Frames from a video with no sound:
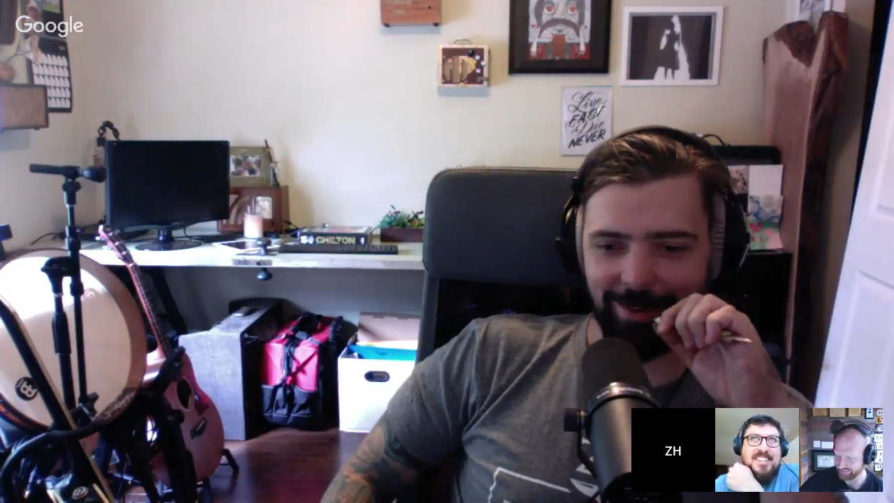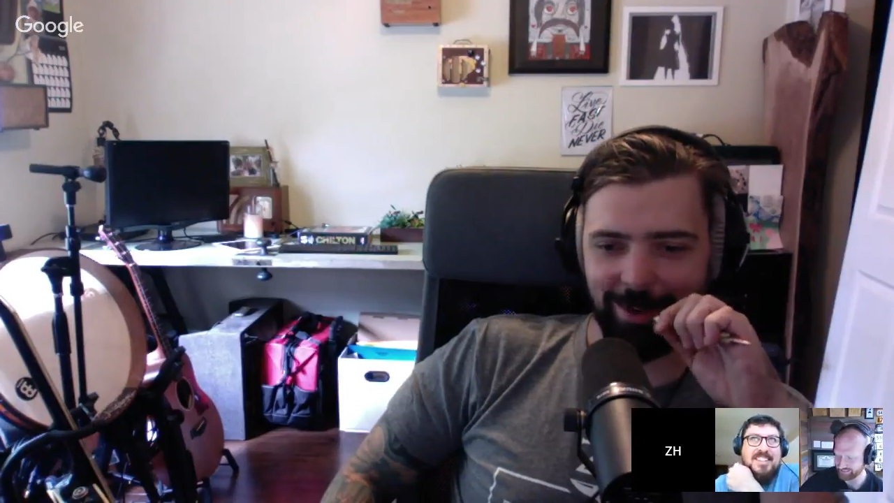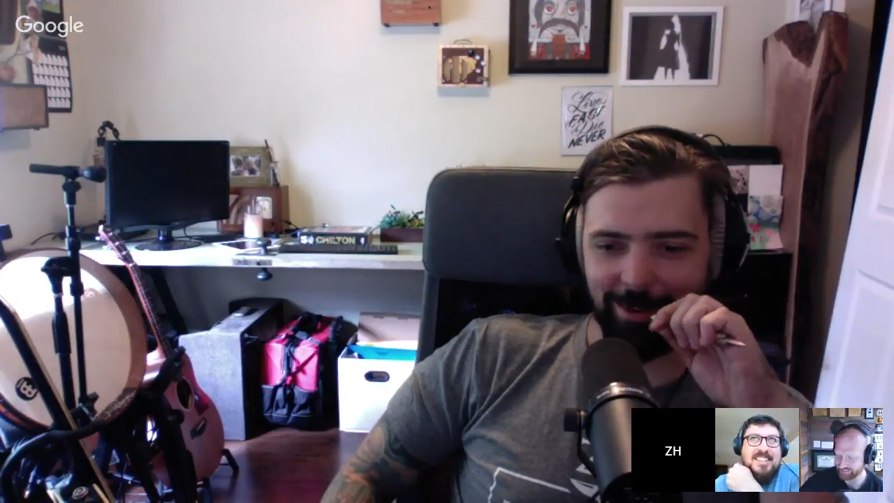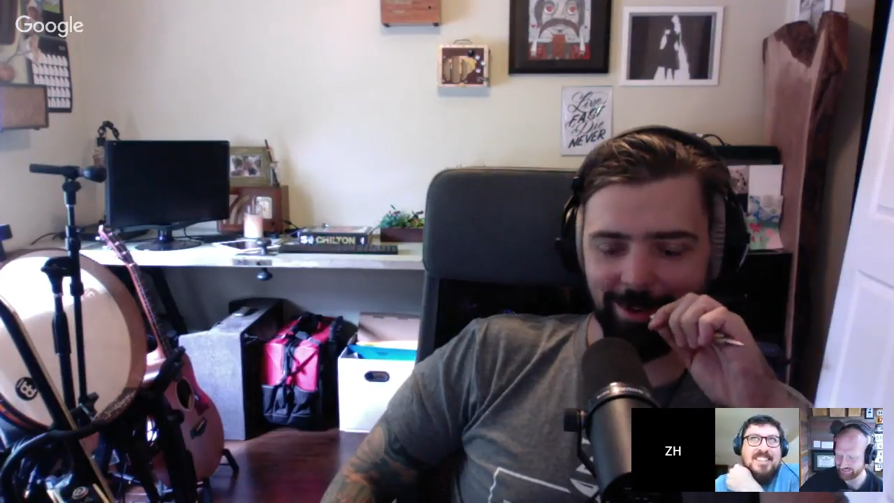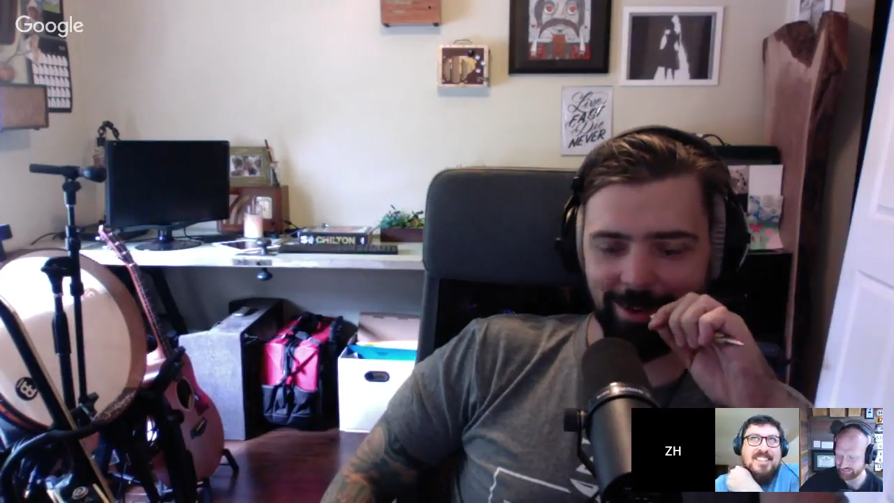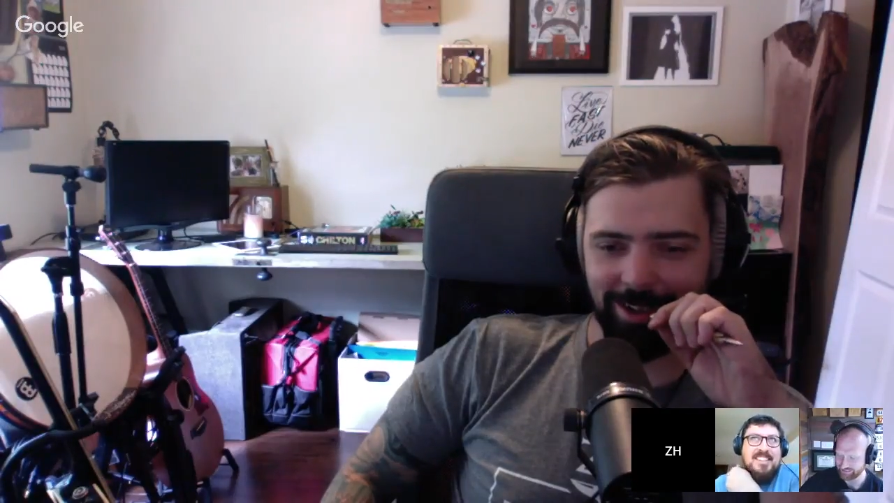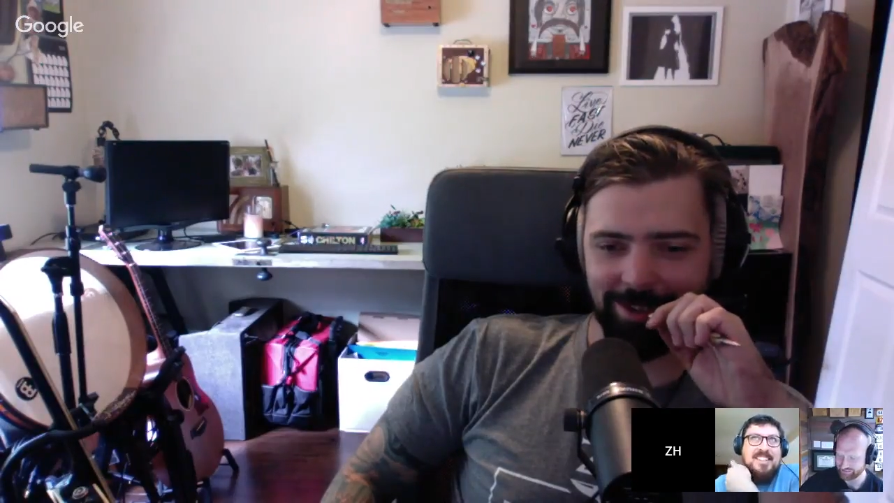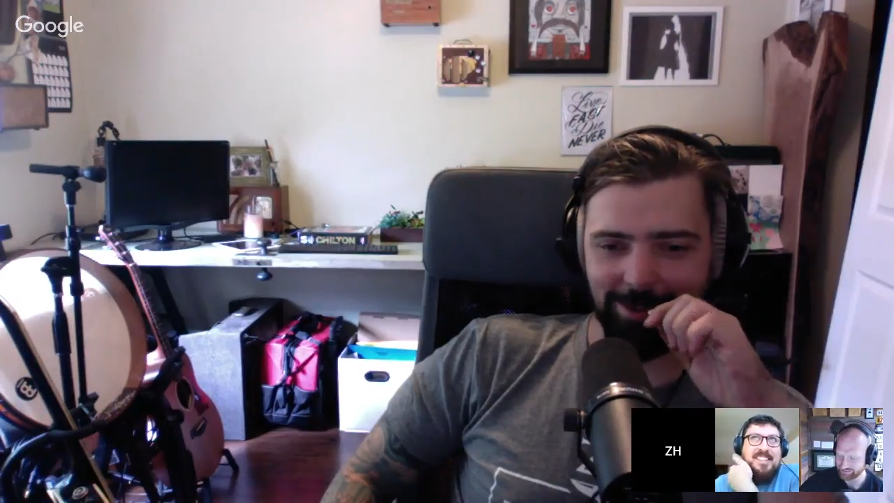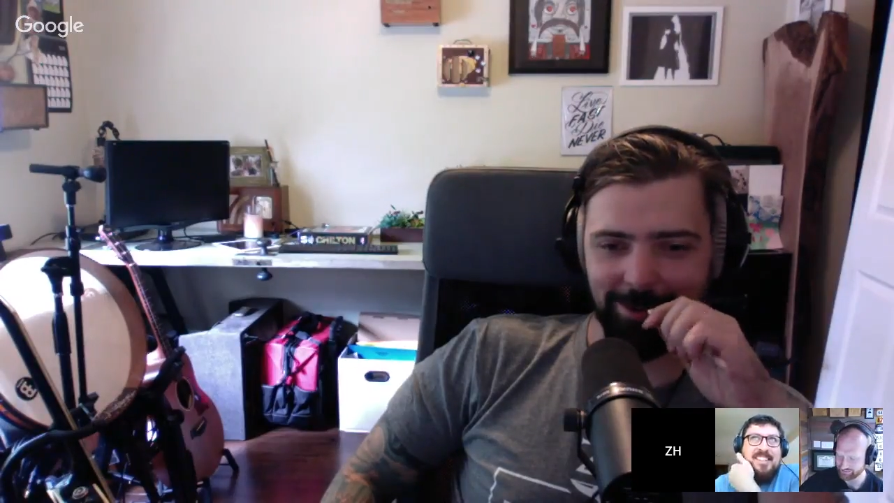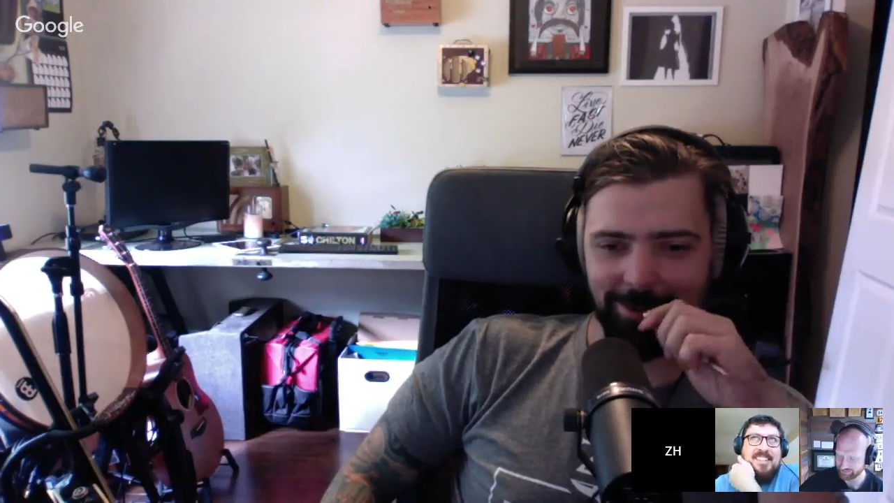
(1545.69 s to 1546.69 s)
up with like
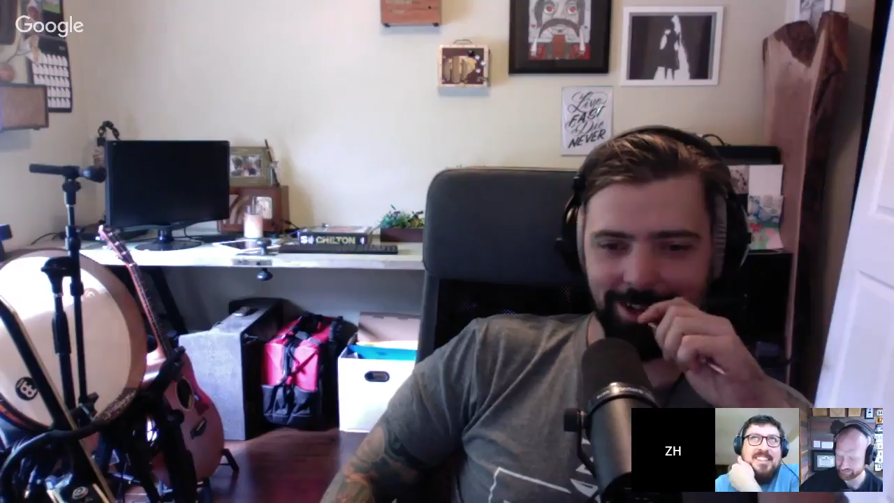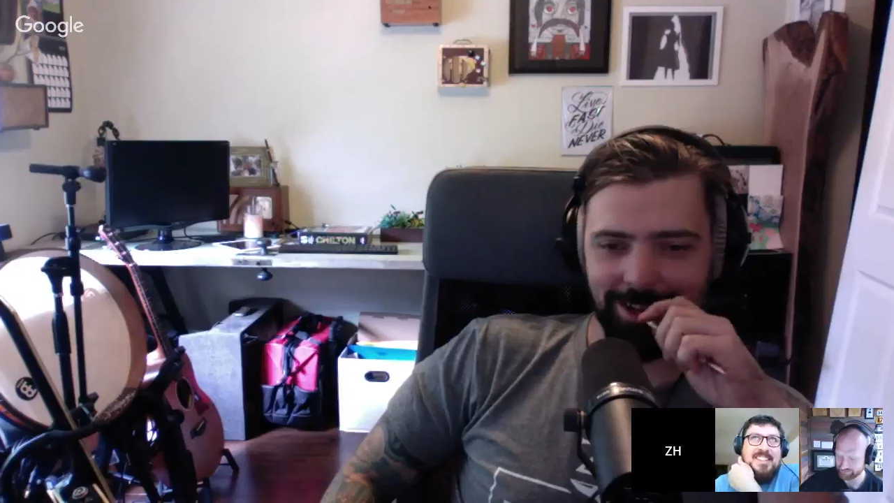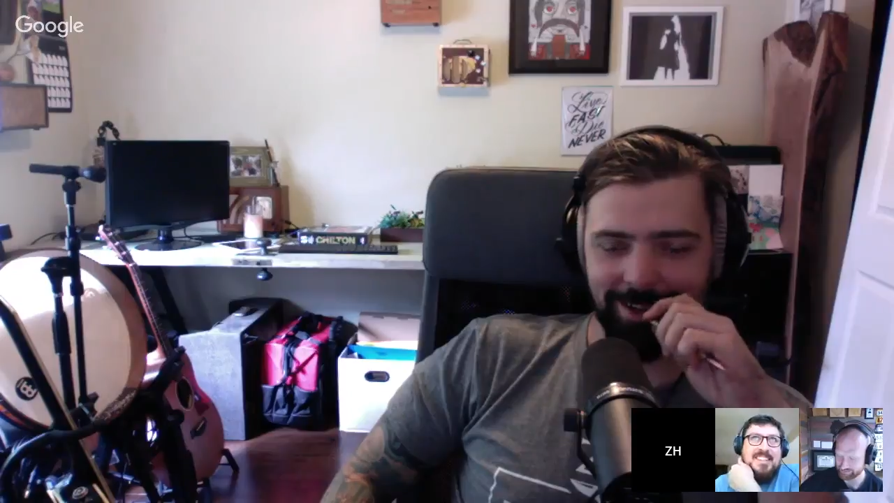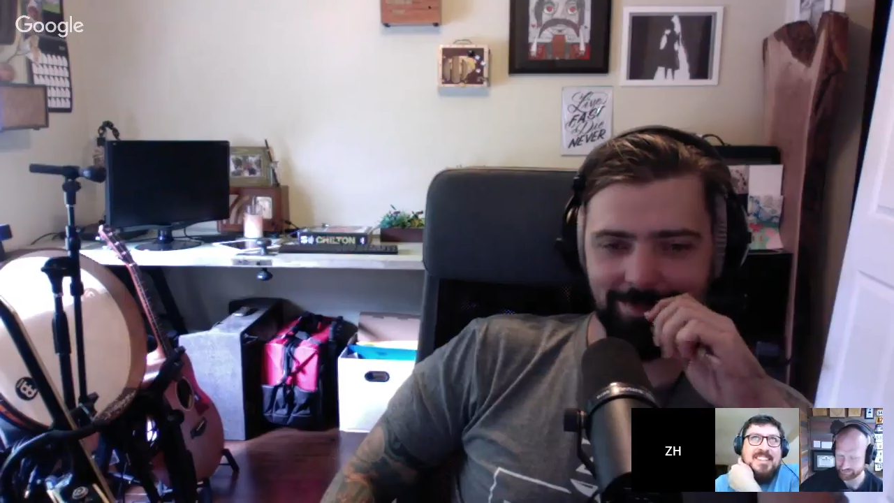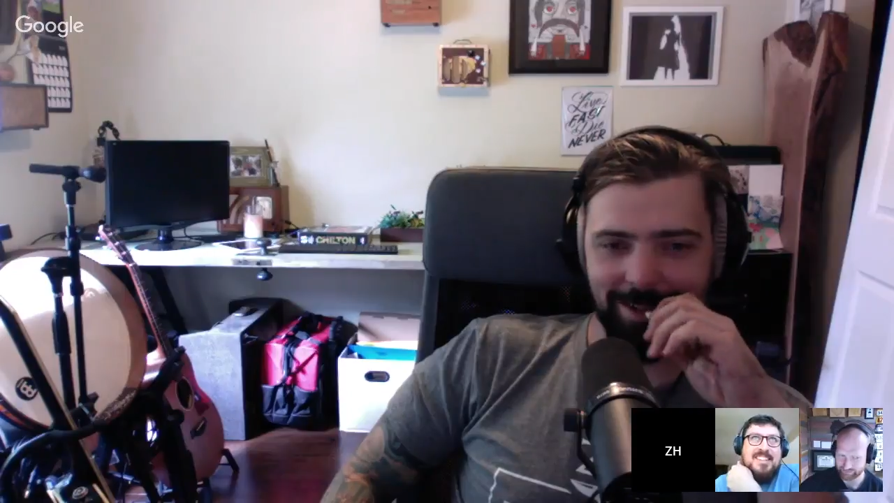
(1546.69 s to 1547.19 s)
tools that I